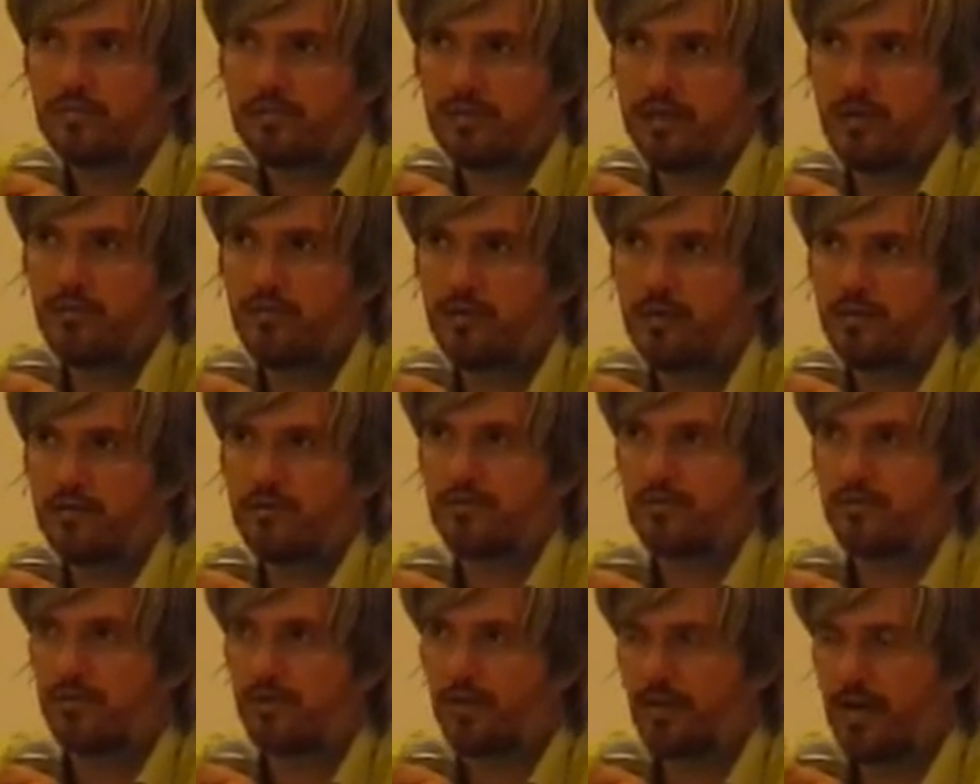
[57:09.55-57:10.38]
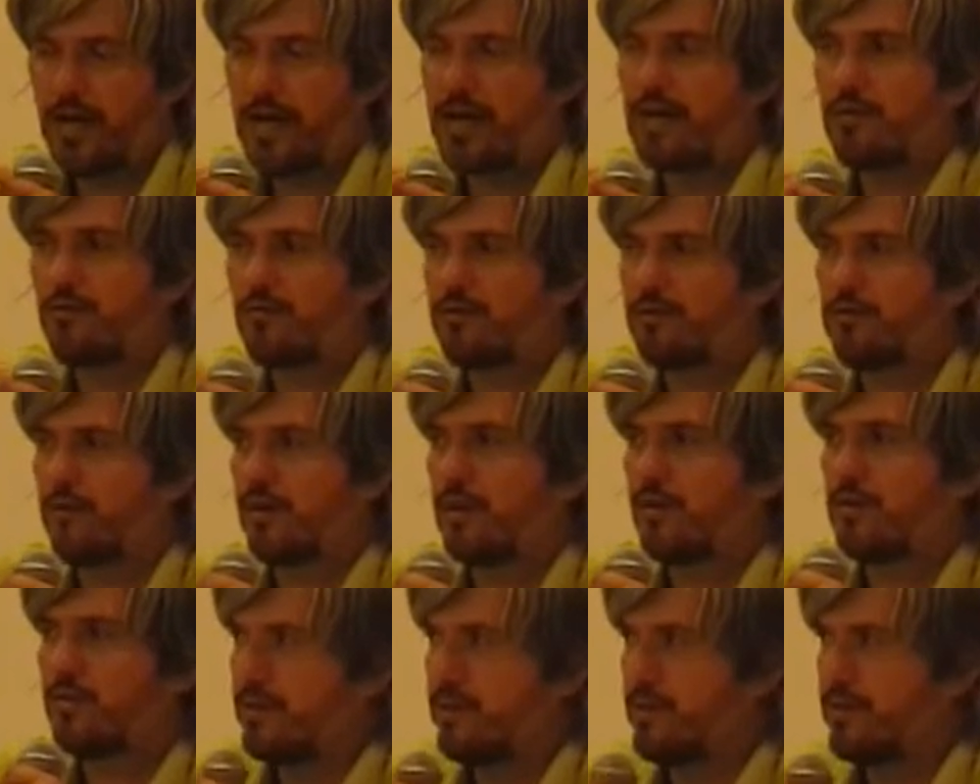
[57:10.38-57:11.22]
They were trying to
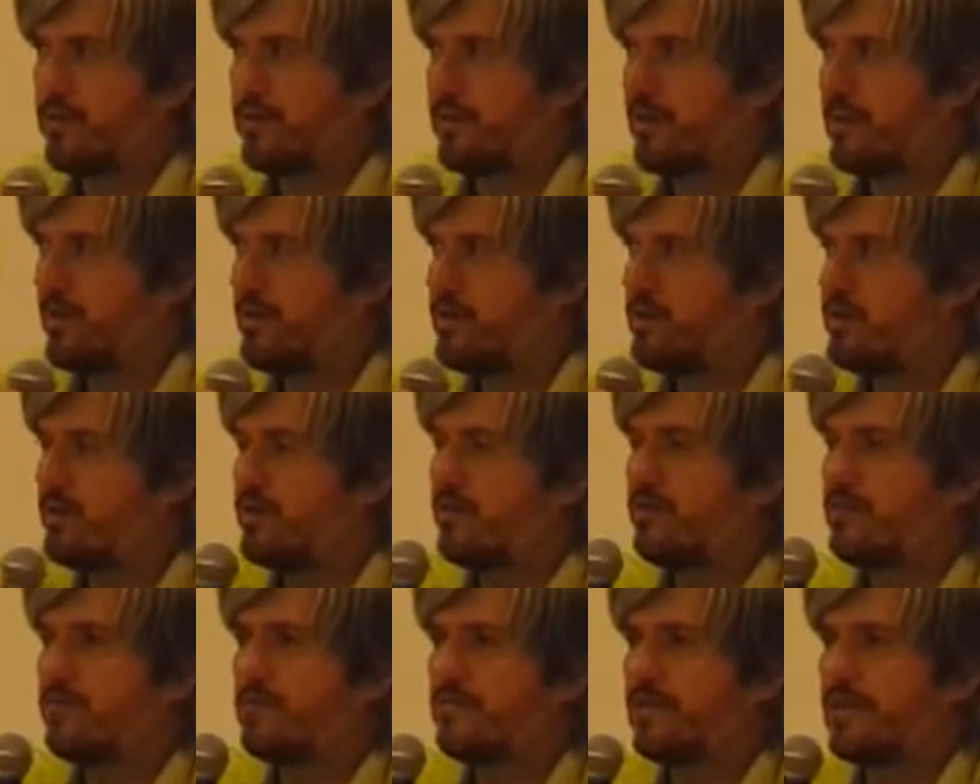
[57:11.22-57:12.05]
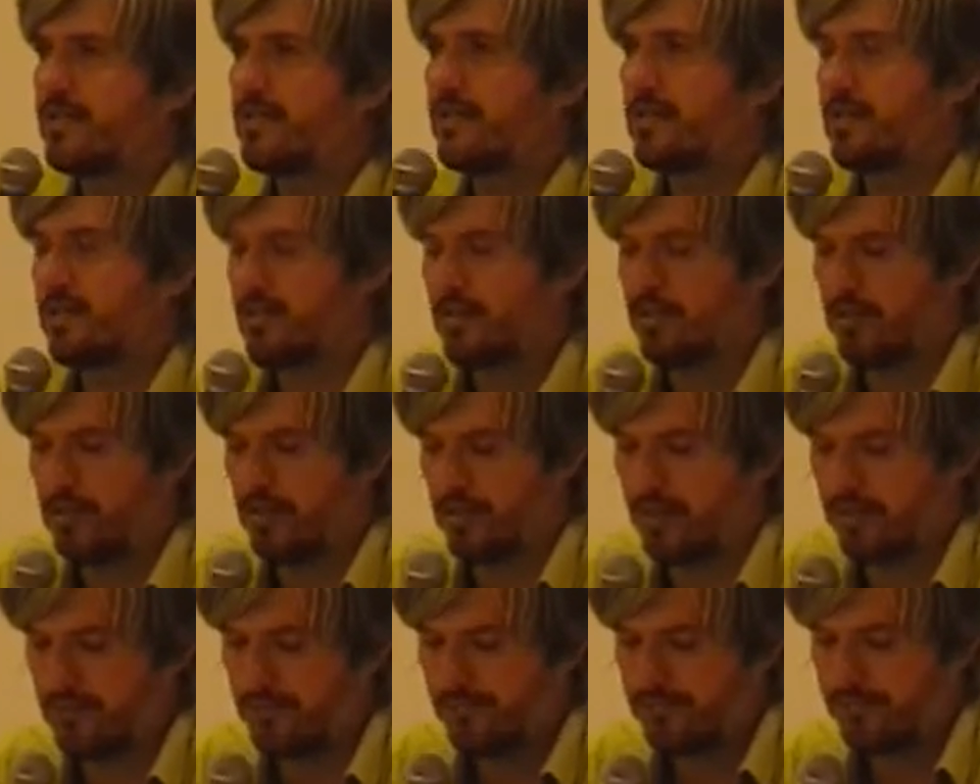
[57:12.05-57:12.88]
follow their religion very
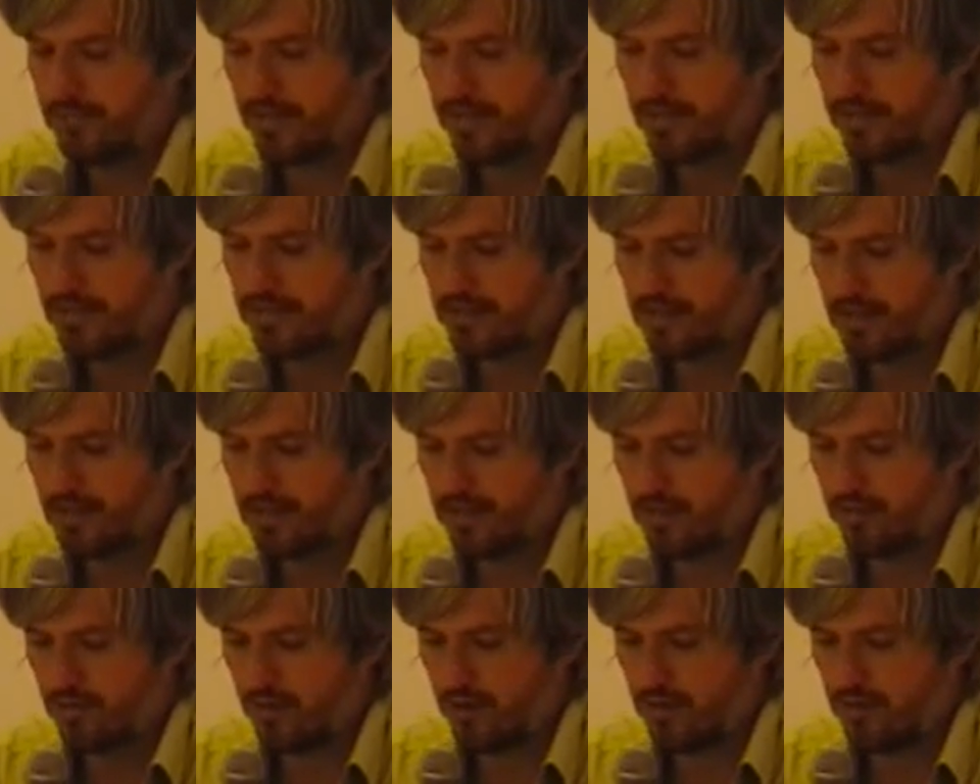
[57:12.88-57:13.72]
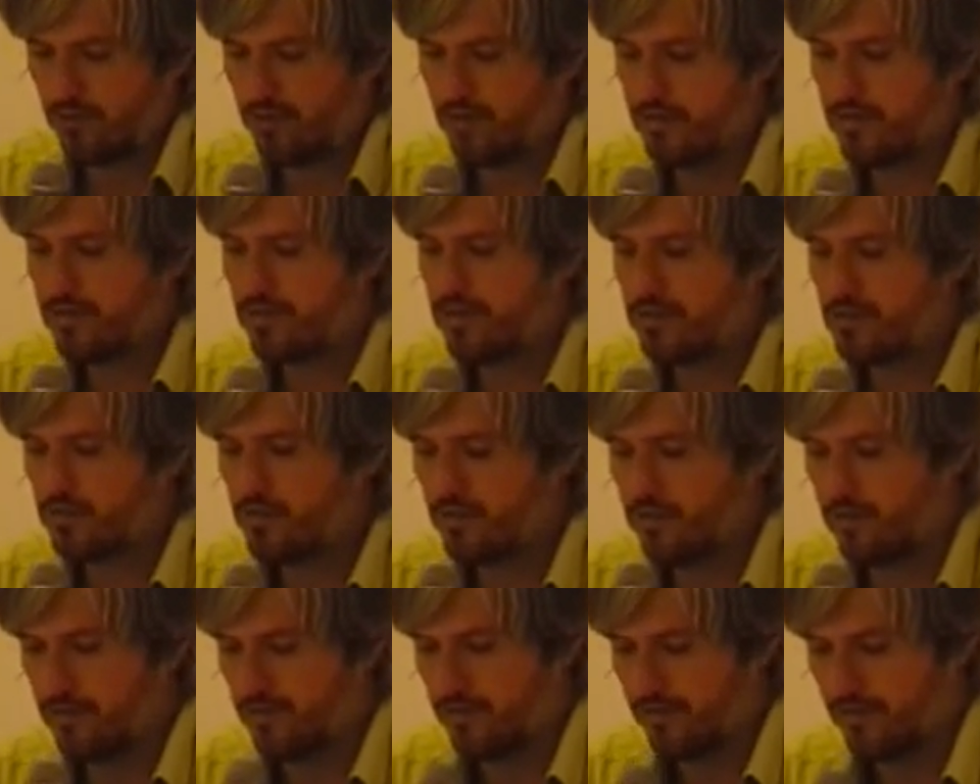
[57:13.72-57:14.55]
strict. The second one was a
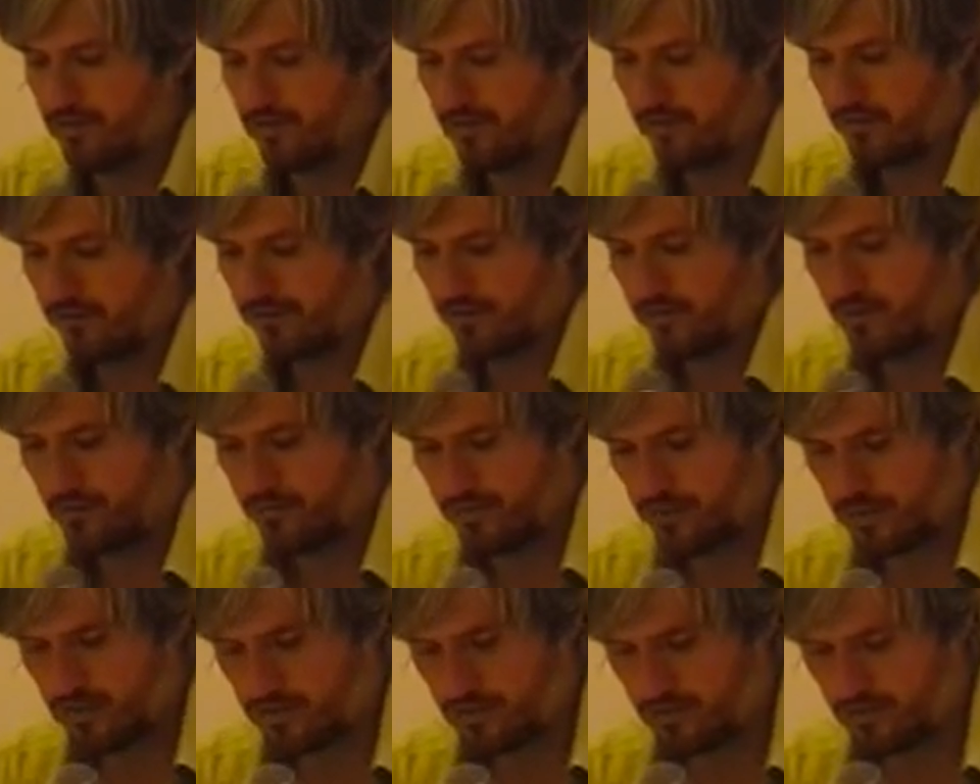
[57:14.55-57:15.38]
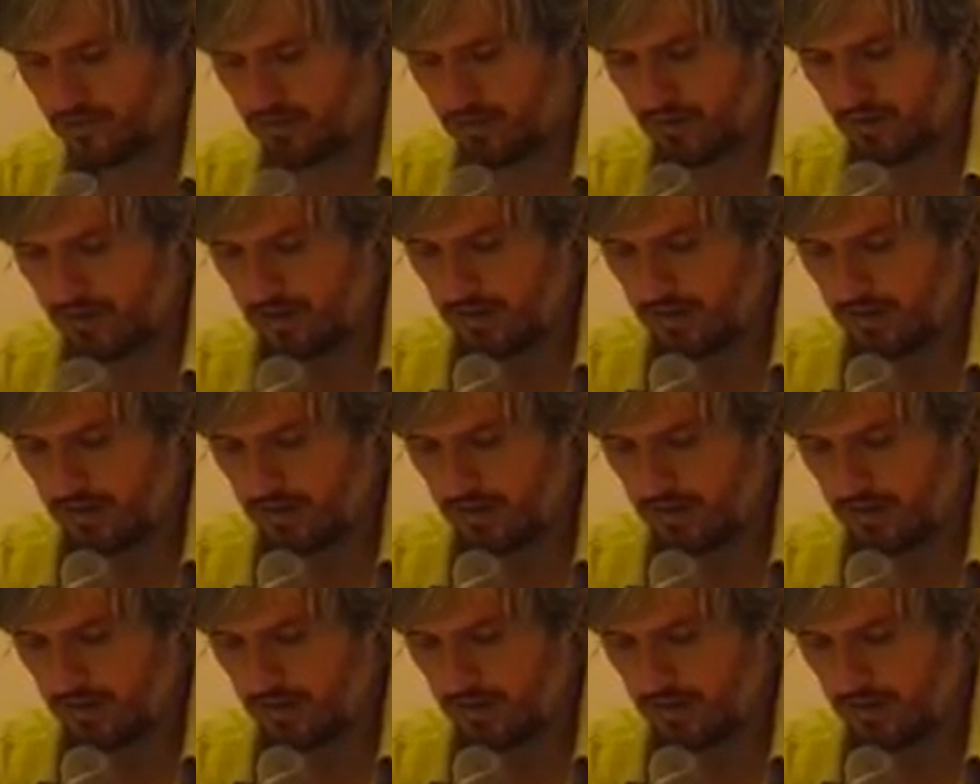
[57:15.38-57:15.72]
school, a very big school,